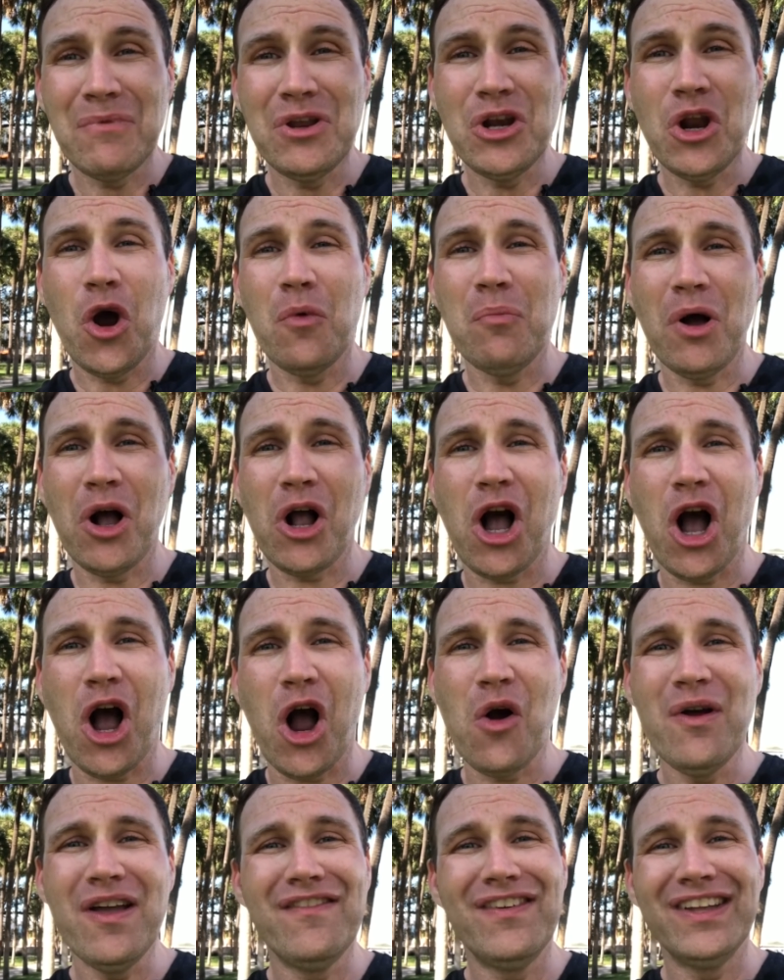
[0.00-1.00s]
me know
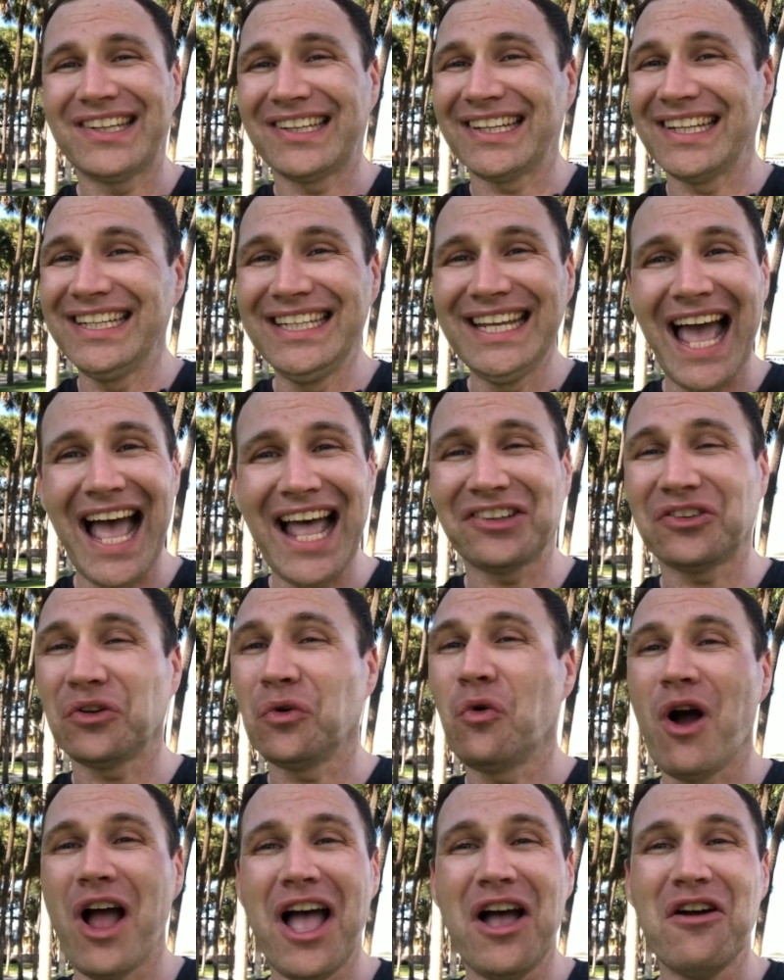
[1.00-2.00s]
below if it's a yes or
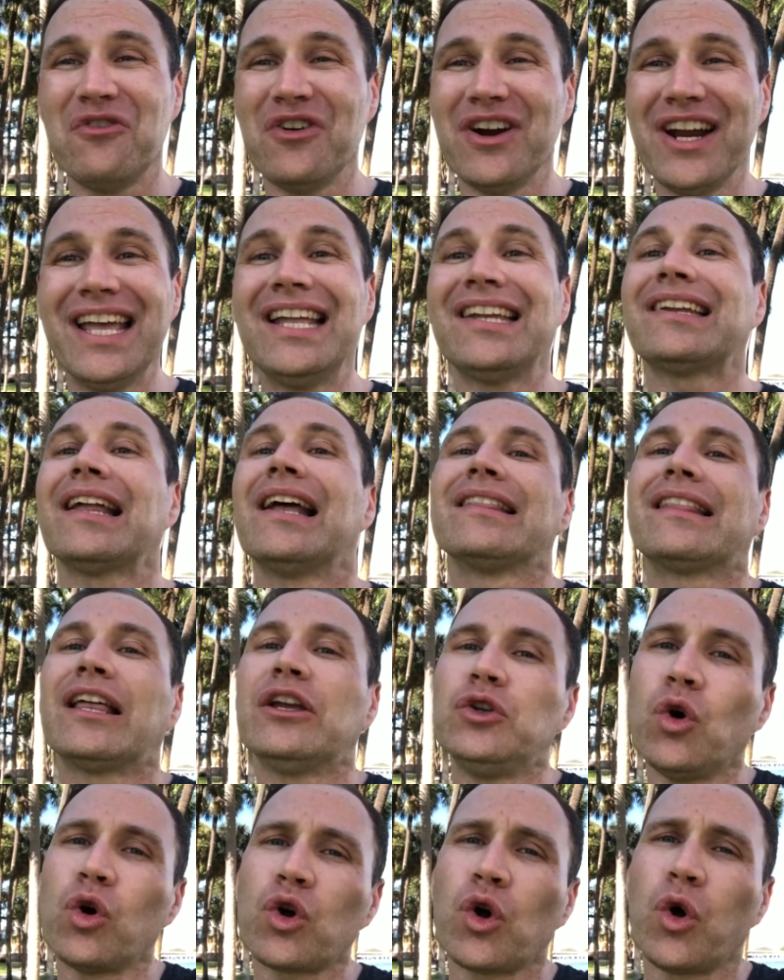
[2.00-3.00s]
whatever it is
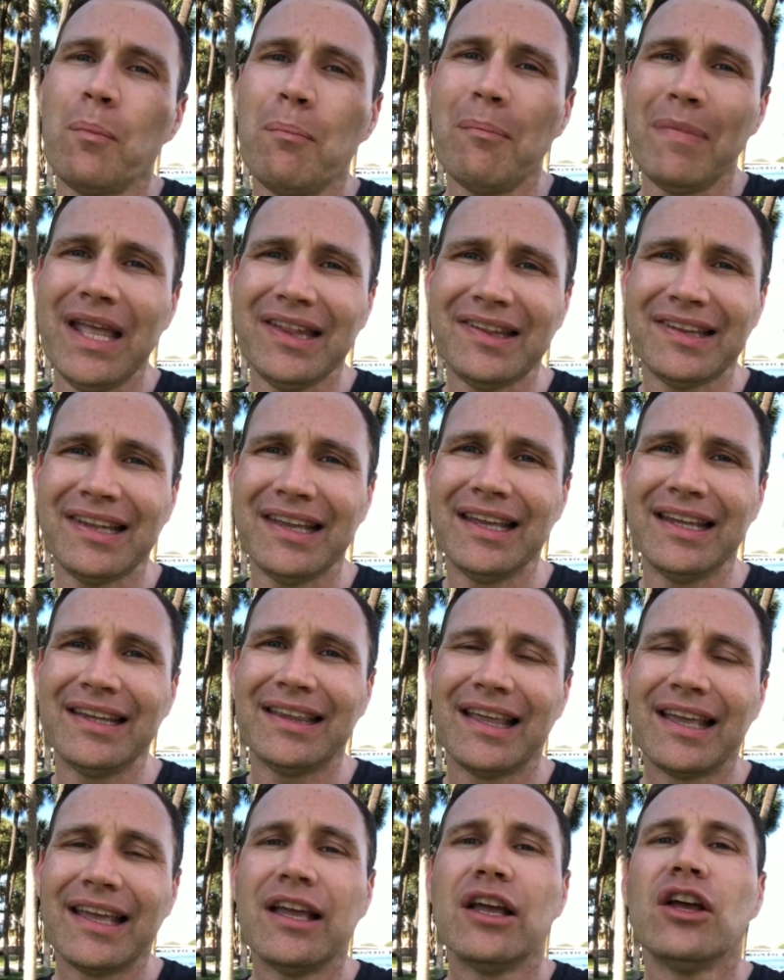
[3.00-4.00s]
that you're committed
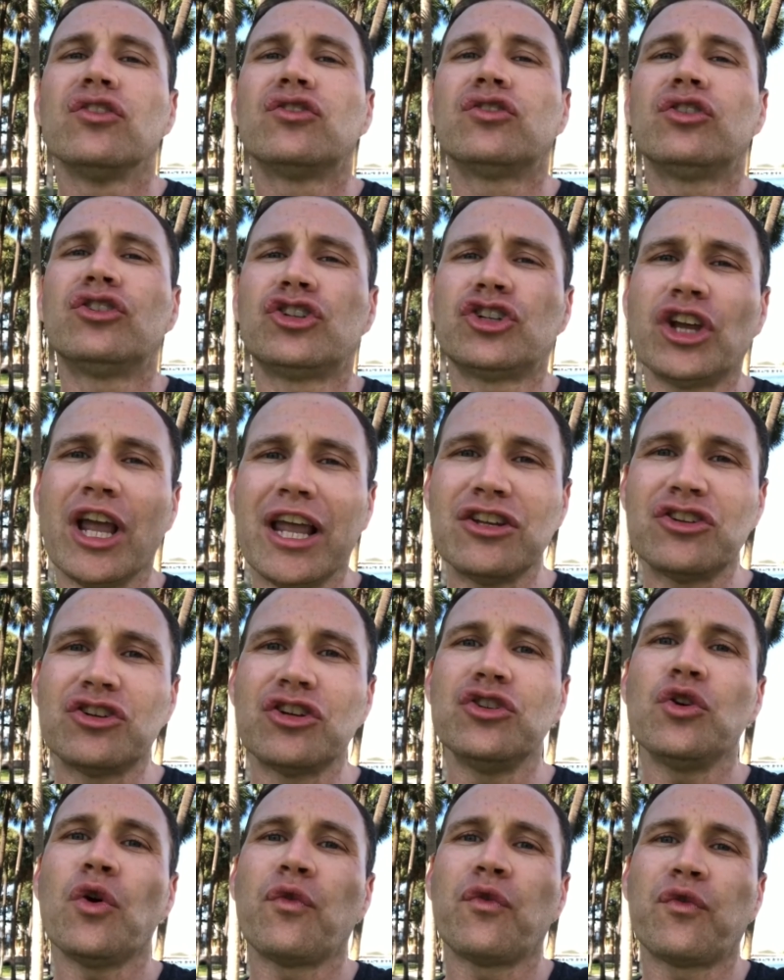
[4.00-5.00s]
to
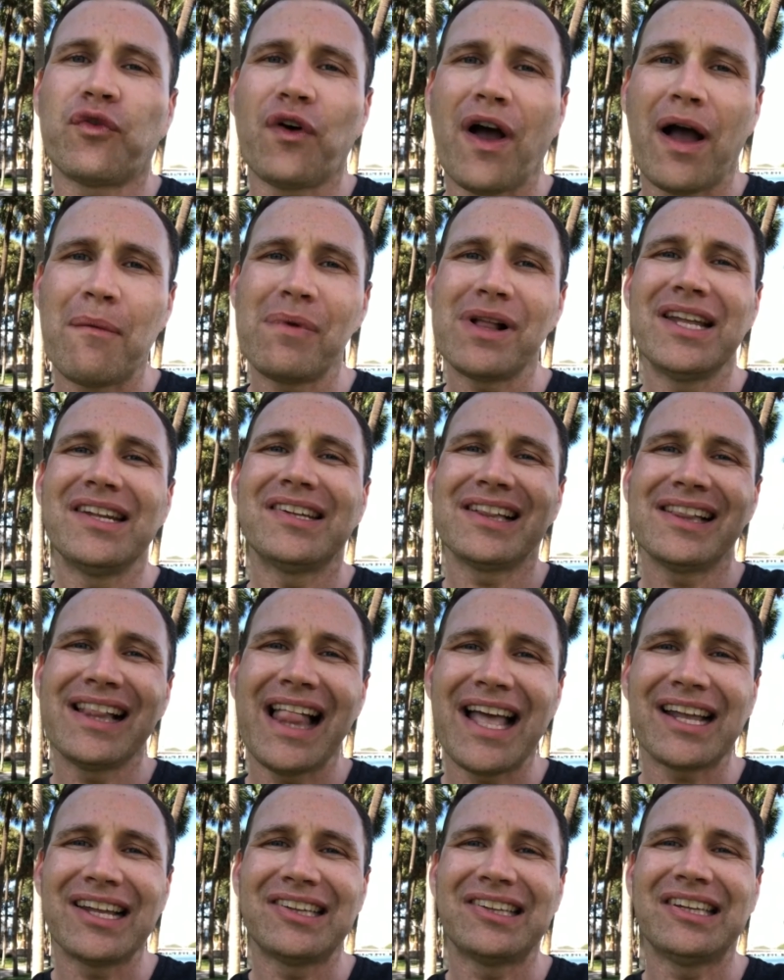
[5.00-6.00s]
changing your family's
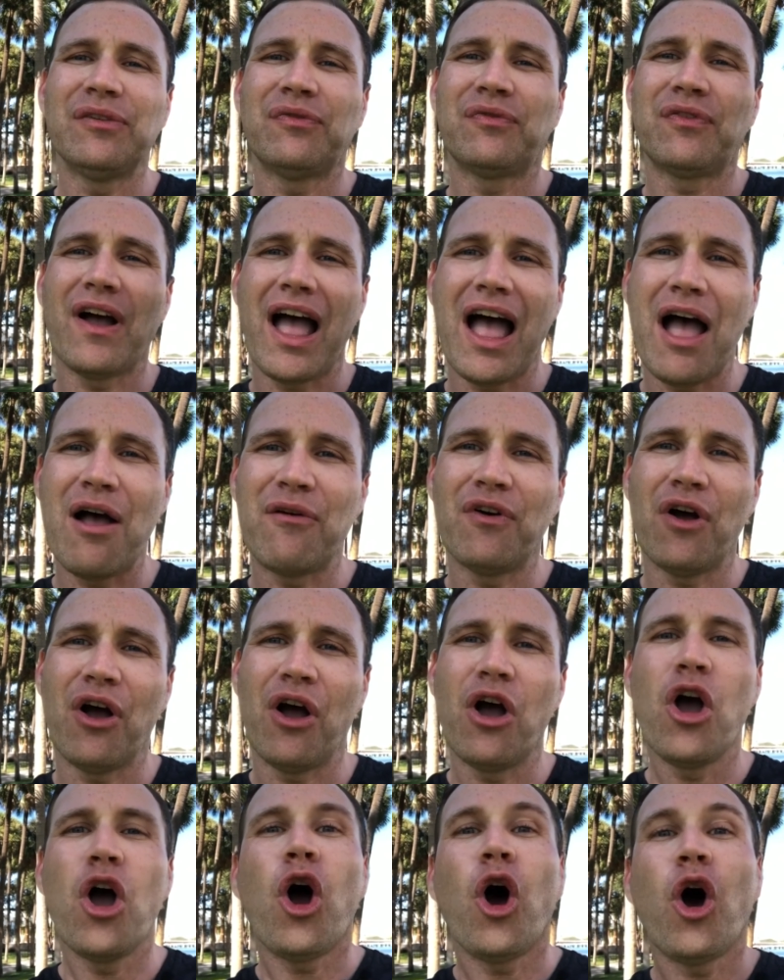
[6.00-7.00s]
legacy forever.
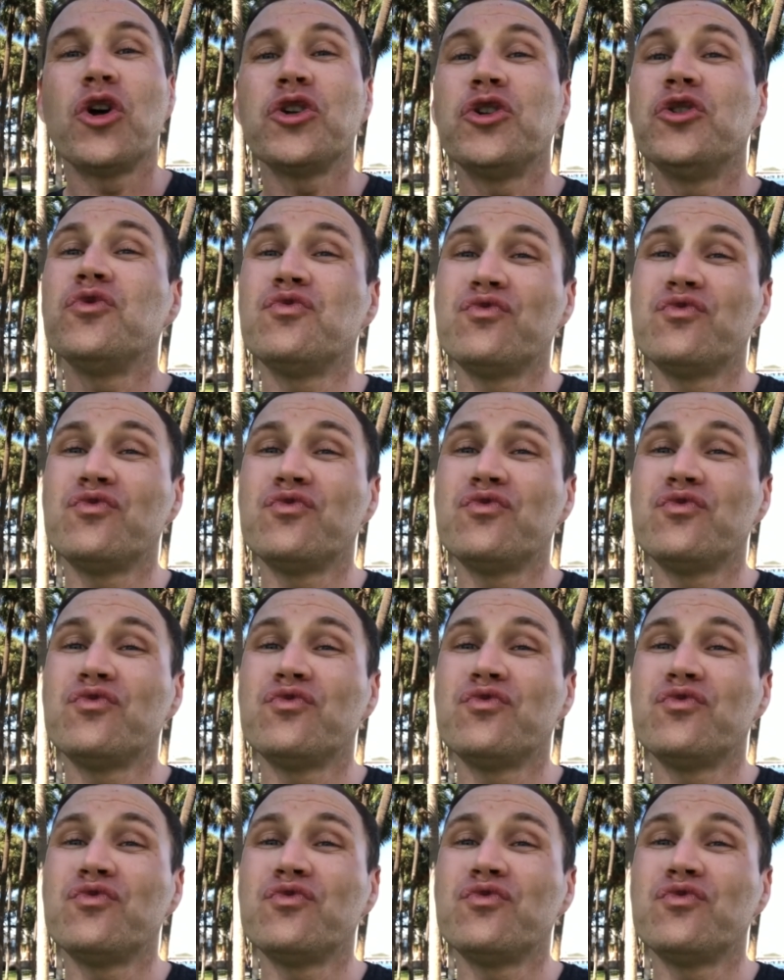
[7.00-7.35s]
Are you